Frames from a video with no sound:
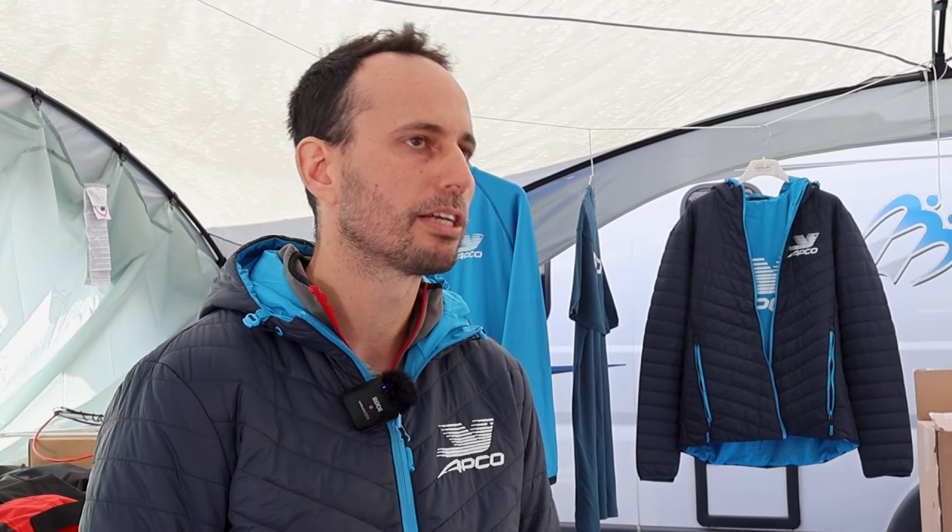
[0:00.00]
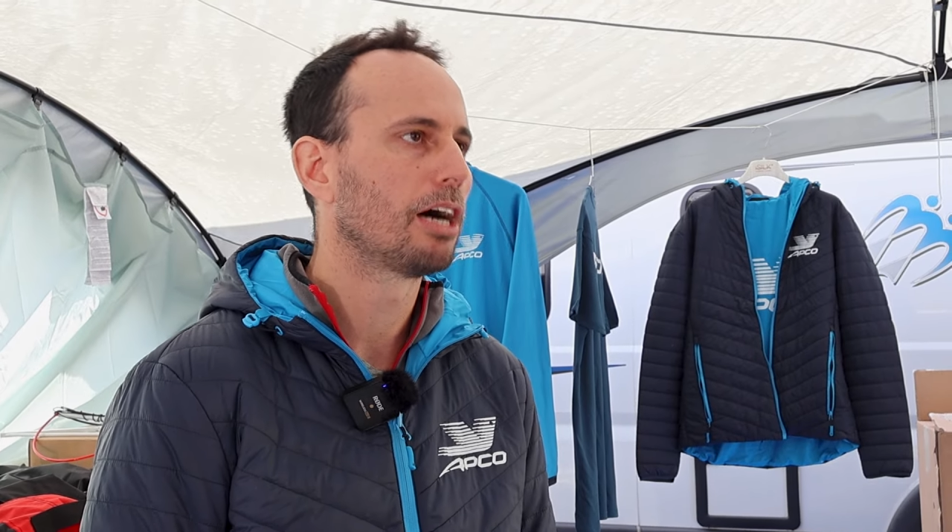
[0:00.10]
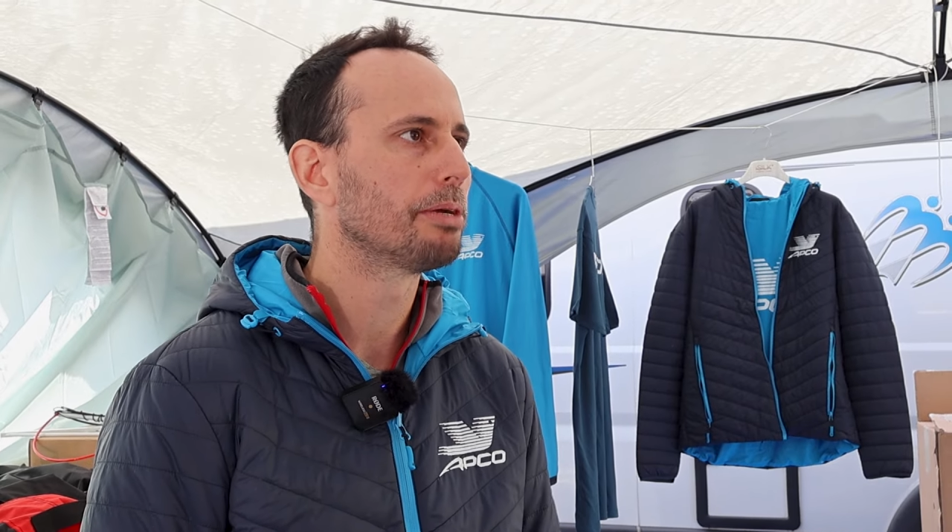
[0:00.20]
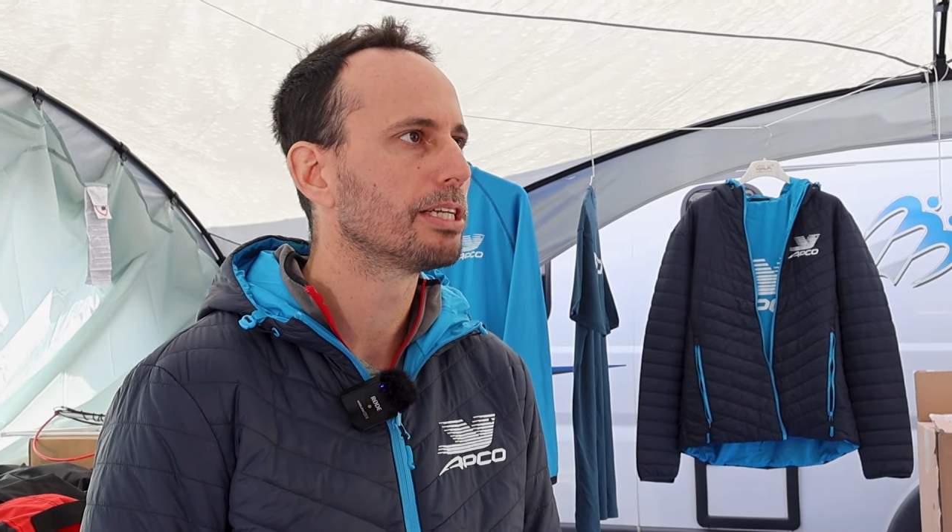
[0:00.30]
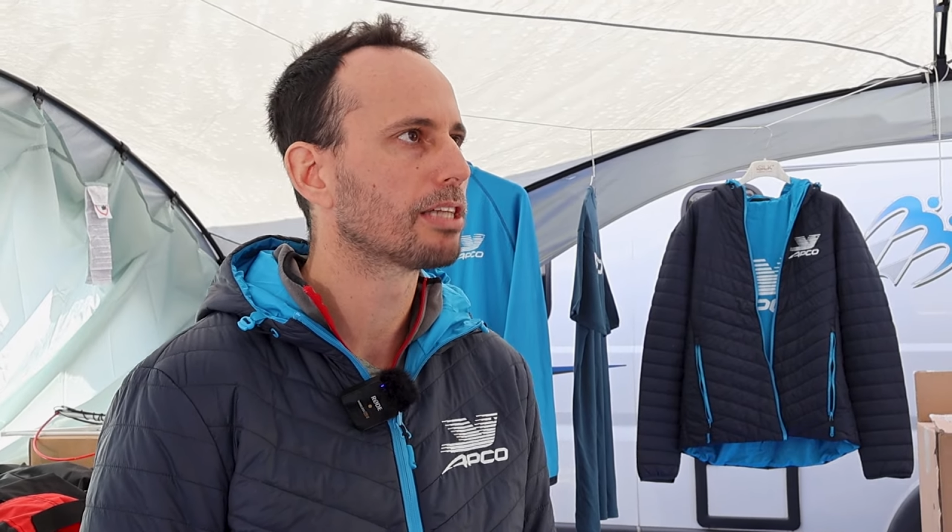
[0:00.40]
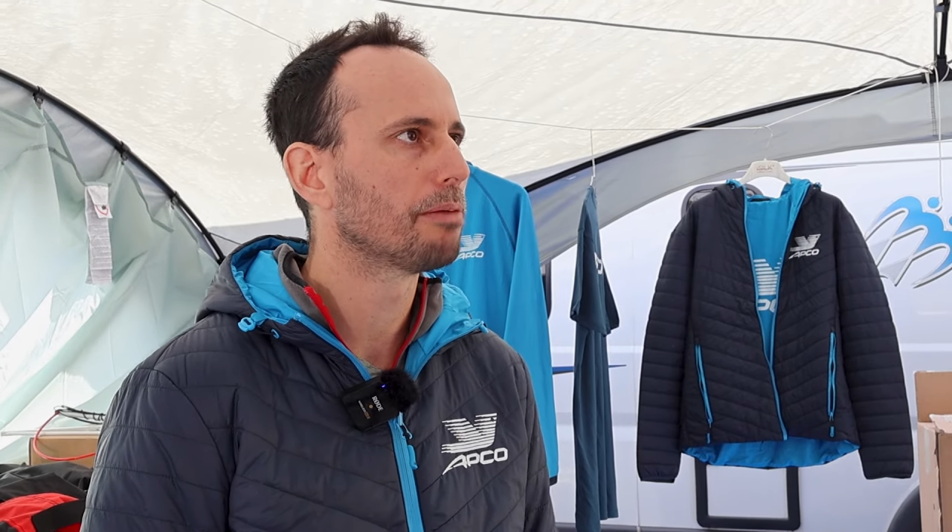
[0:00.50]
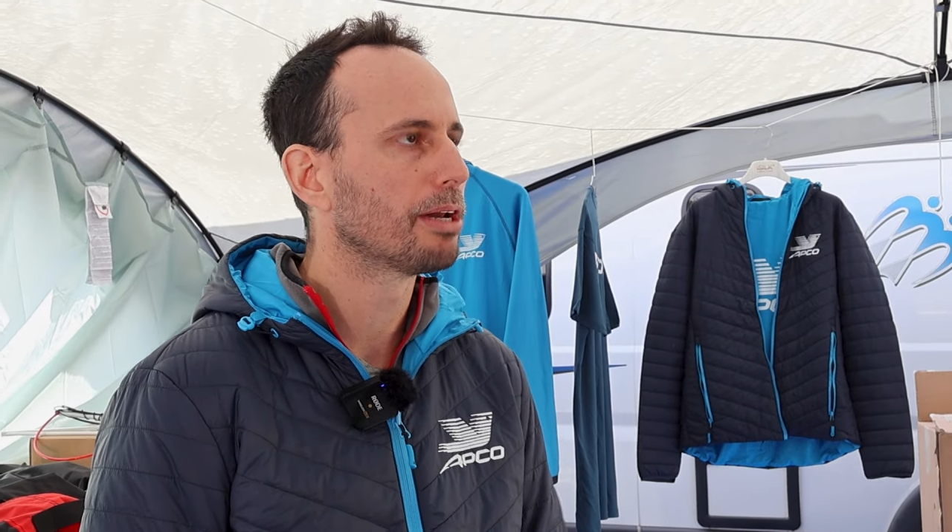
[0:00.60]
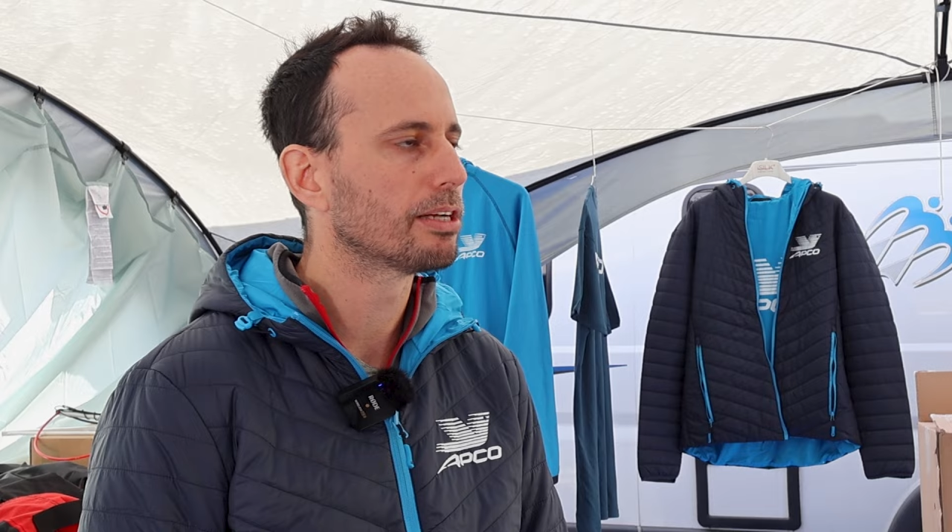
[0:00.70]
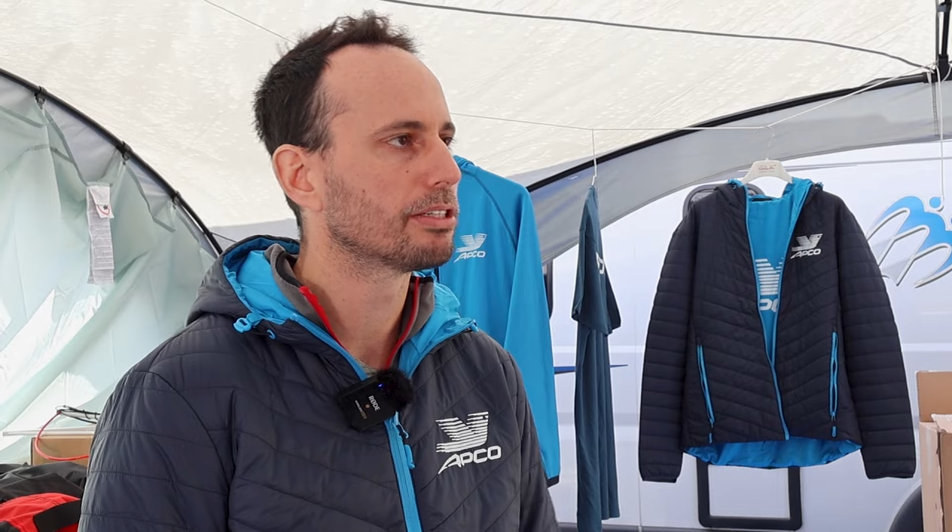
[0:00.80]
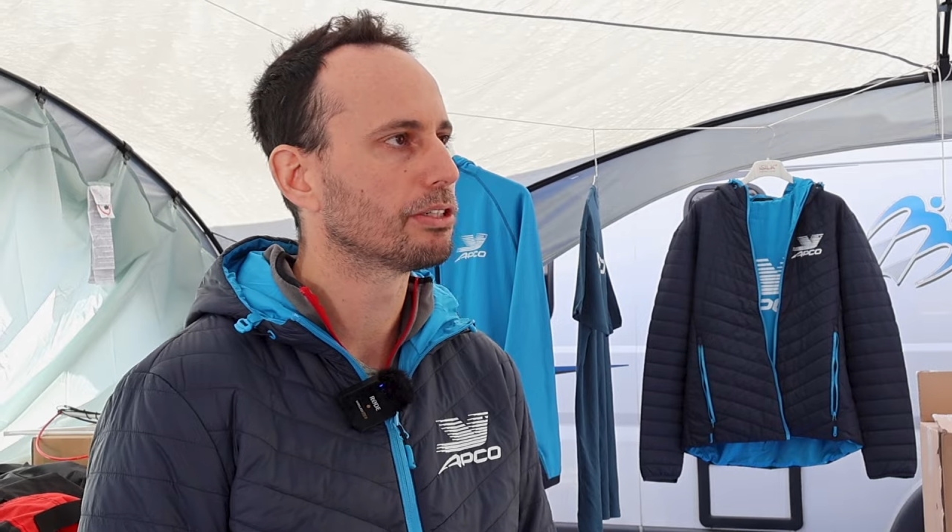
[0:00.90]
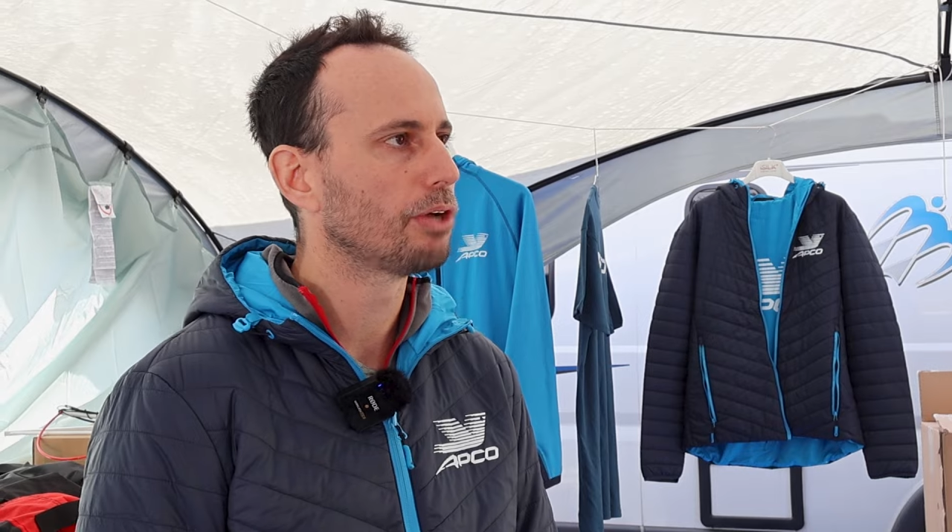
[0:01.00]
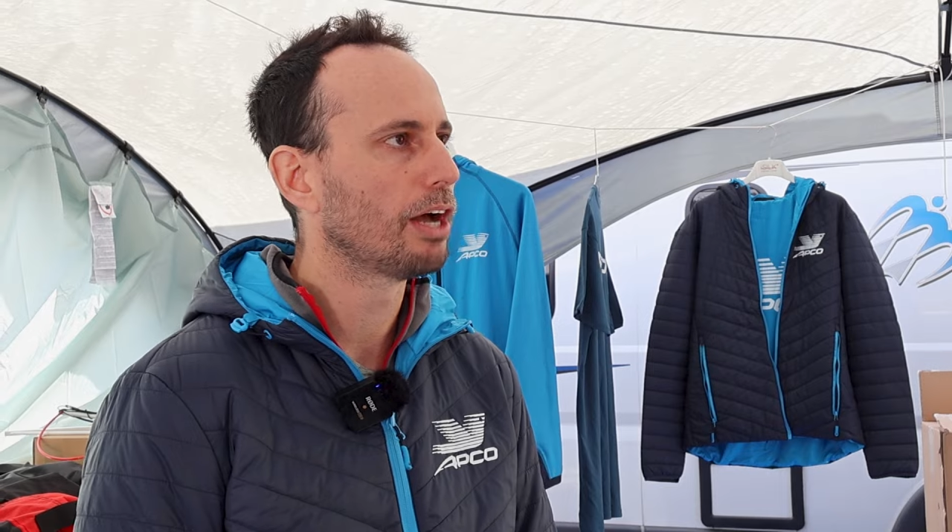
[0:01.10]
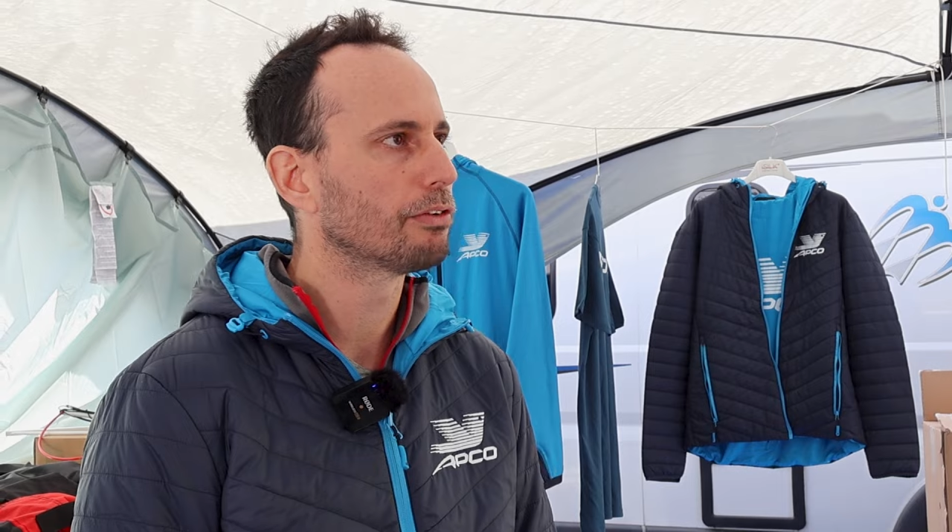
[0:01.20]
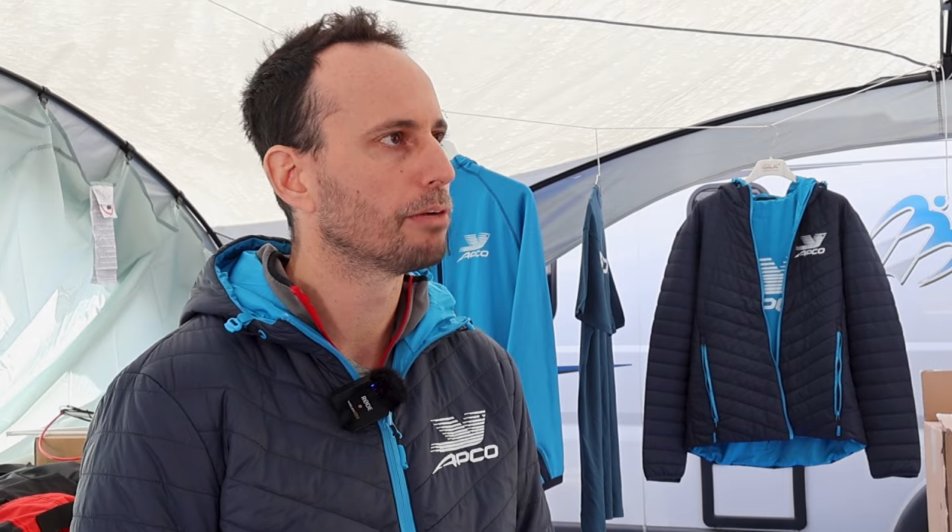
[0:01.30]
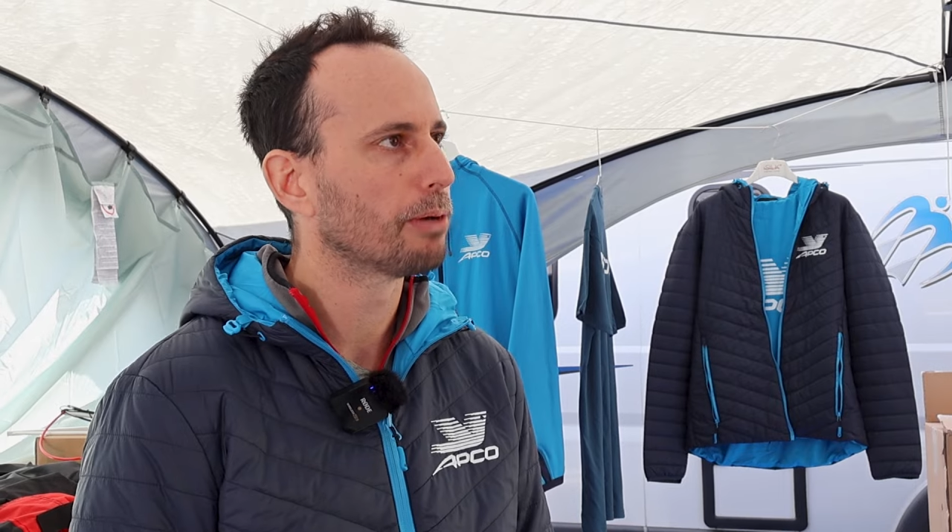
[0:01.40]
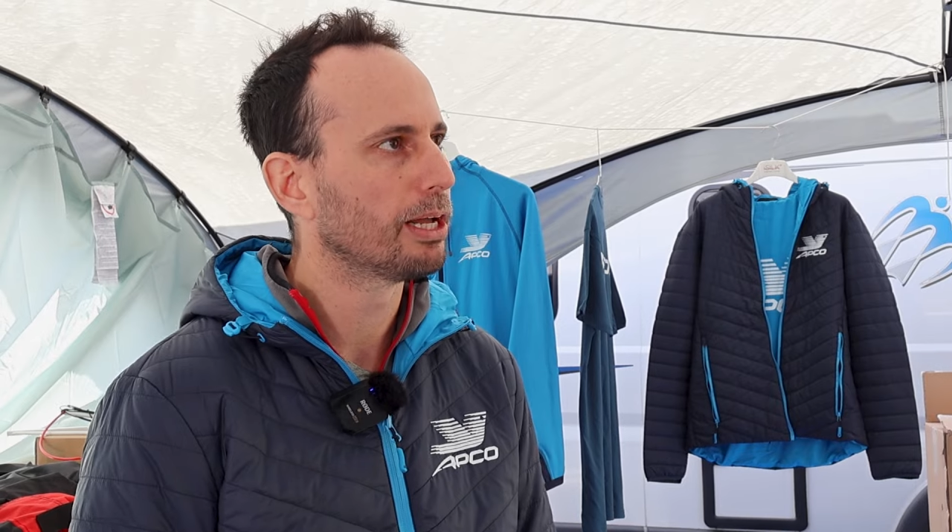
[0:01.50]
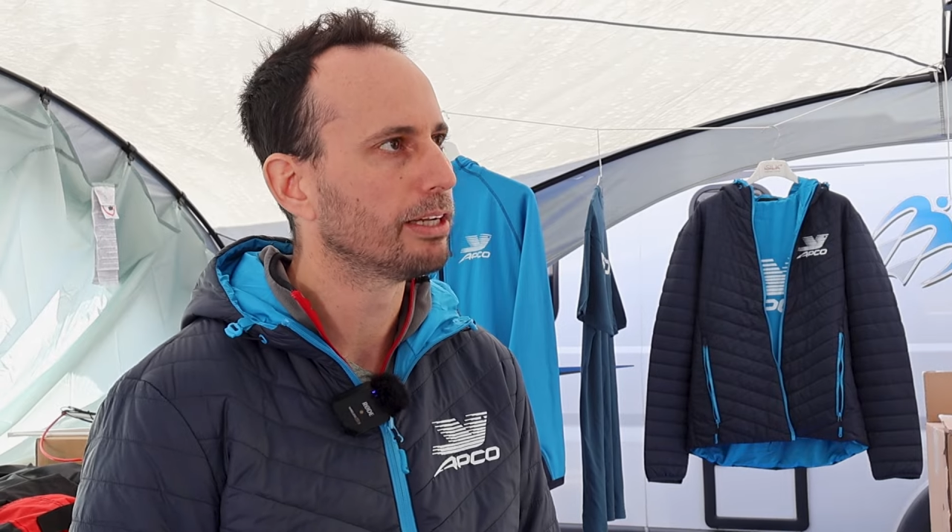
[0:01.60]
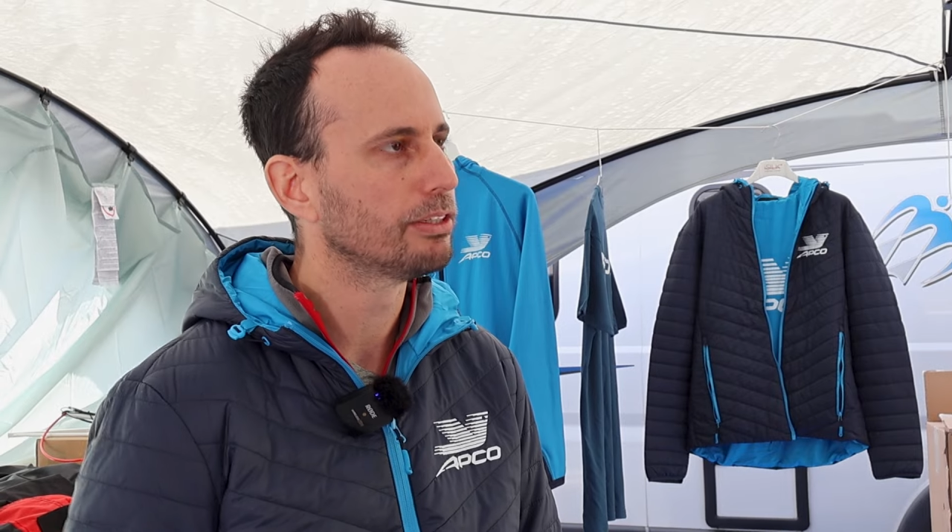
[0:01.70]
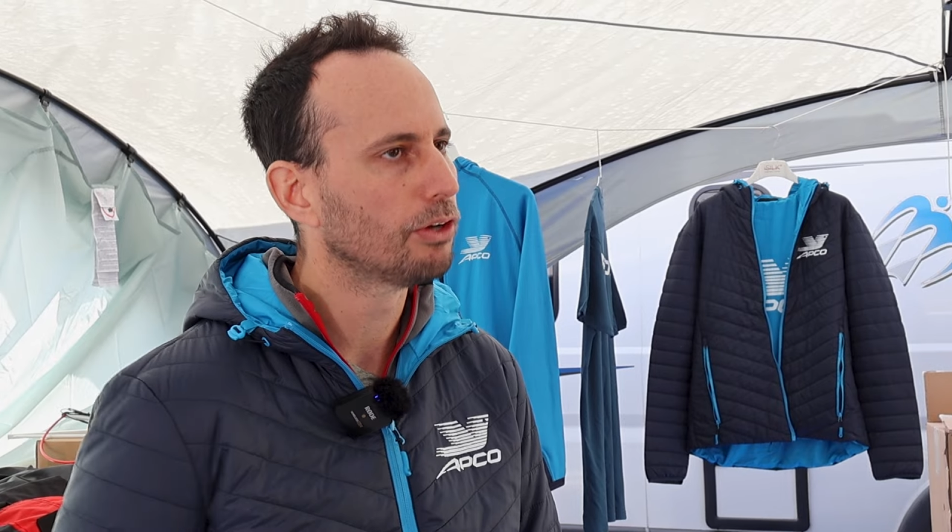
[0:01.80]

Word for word: how many stabilizers you have on a plane?